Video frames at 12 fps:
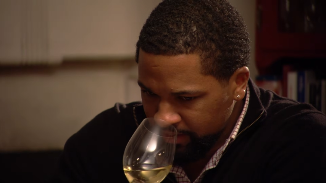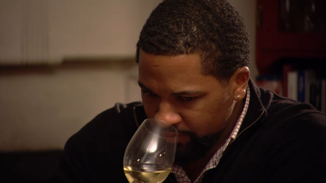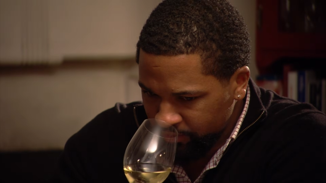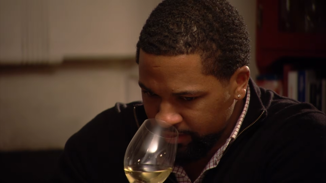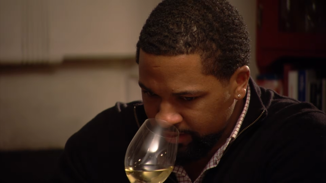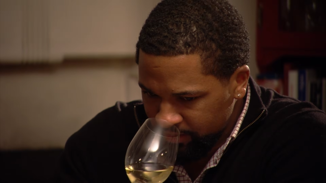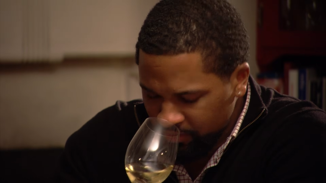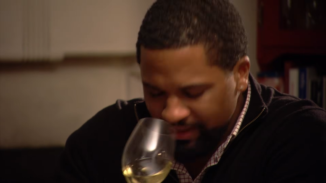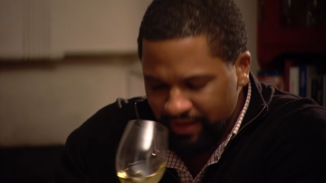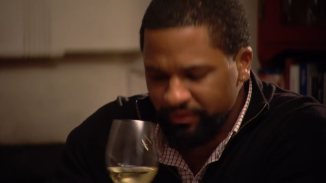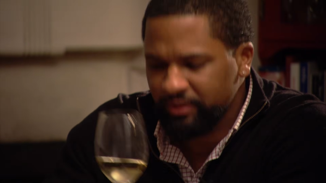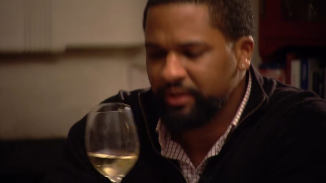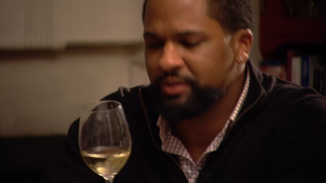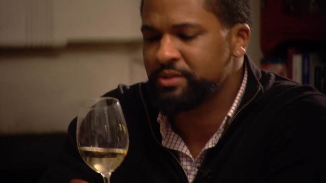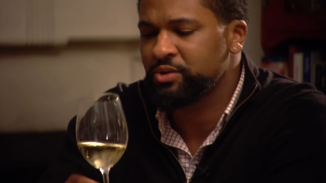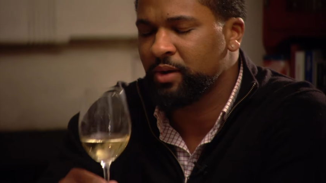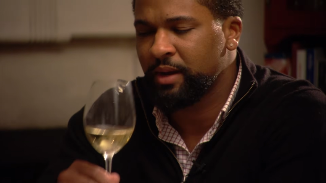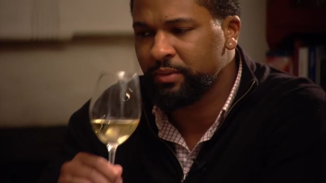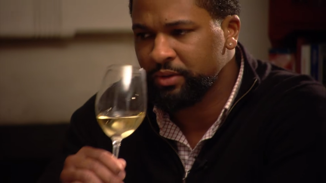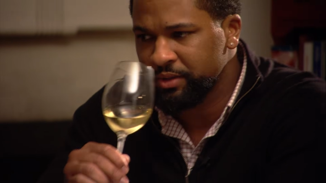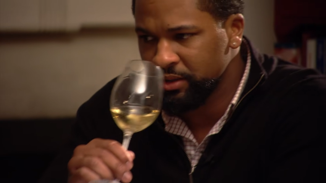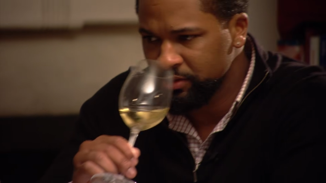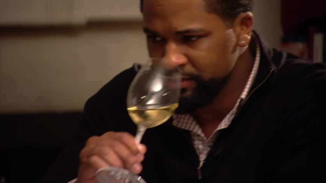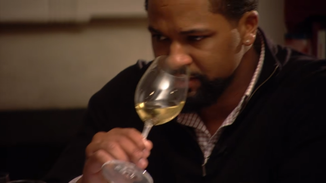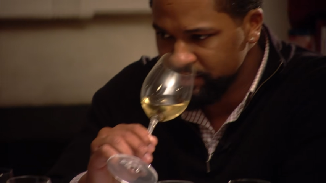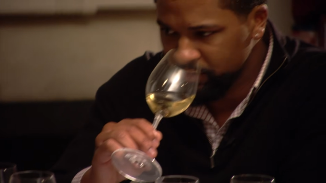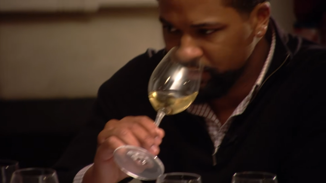I really don't have anything to describe on the nose of this